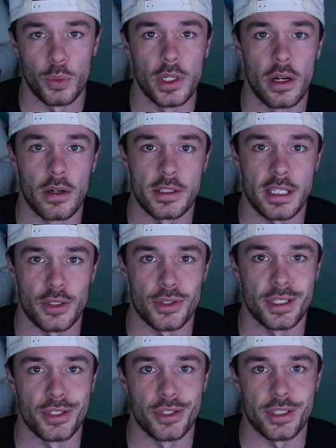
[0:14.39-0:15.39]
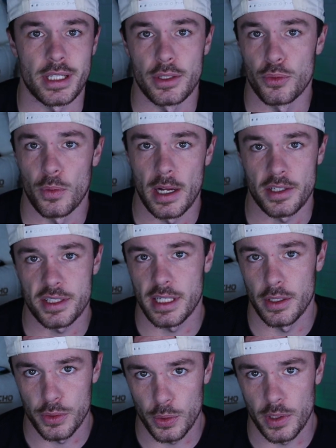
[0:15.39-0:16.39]
We are essentially just a direct
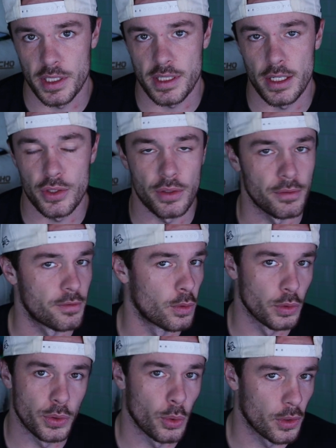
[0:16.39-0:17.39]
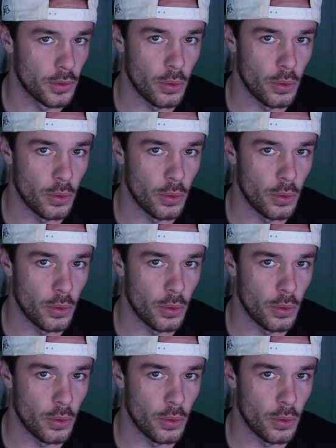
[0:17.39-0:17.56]
sales organization, full door to